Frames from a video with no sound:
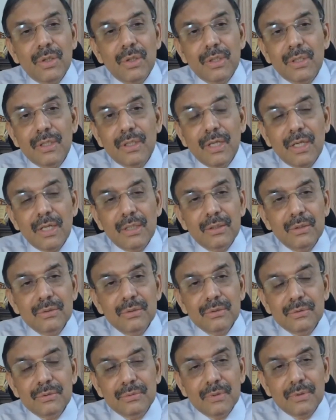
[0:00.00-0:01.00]
imaging
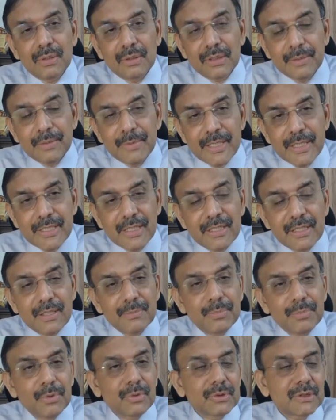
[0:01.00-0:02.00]
reports,
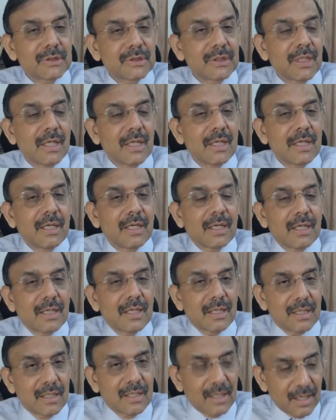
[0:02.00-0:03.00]
confirm it,
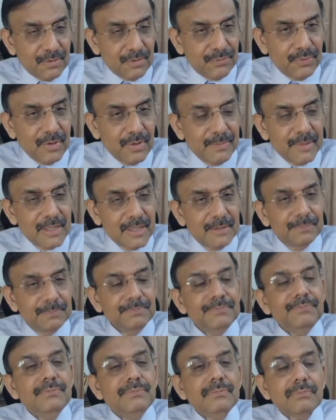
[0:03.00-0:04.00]

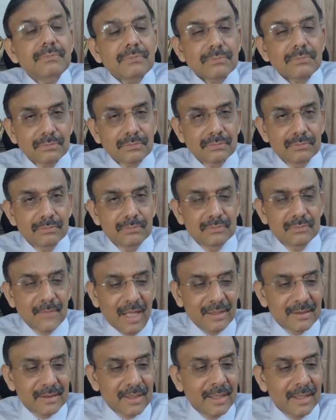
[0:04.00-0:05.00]
and then mark
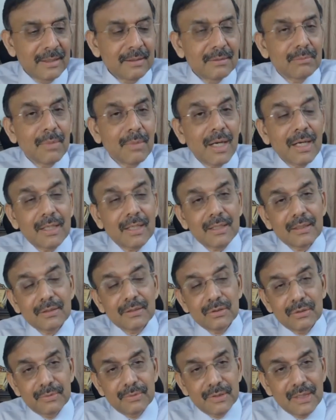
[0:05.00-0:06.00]
with a
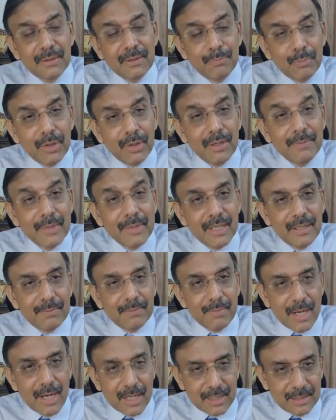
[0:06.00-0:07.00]
permanent marker.
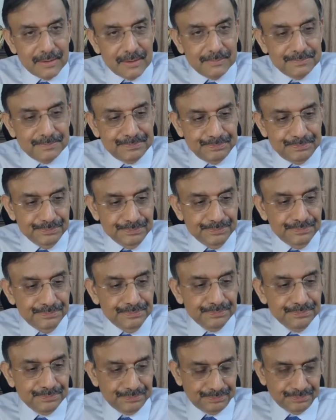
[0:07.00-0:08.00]

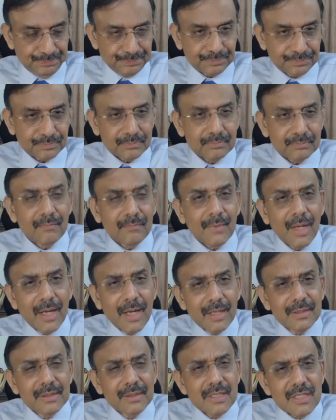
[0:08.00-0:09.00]
And this mark
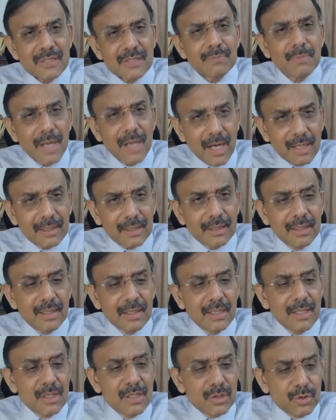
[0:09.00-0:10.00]
should be placed
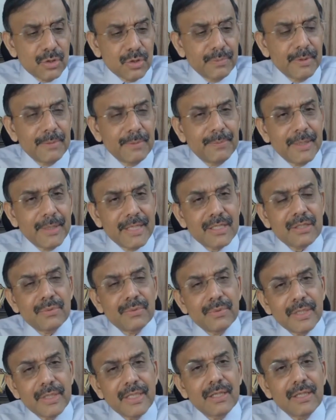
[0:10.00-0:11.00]
very close to the
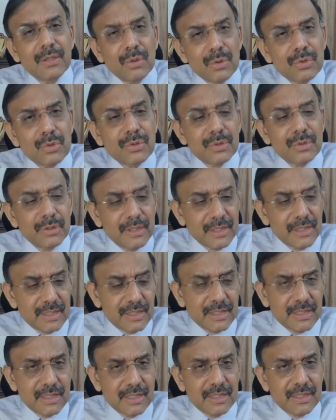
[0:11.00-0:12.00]
incision site. I'll tell
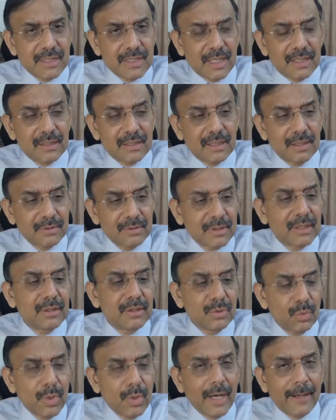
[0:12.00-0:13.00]
you why.
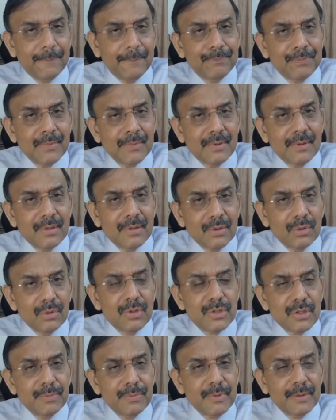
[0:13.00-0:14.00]
It should be placed,
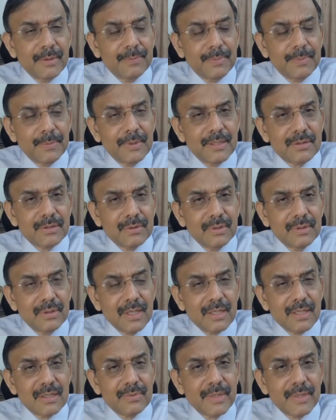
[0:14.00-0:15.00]
that is why it is known as a
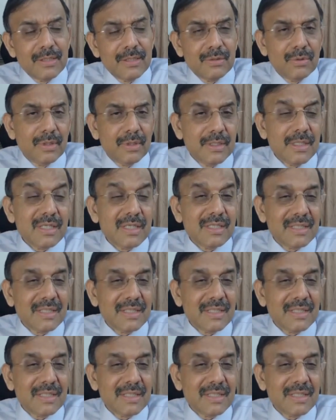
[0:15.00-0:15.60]
site marking.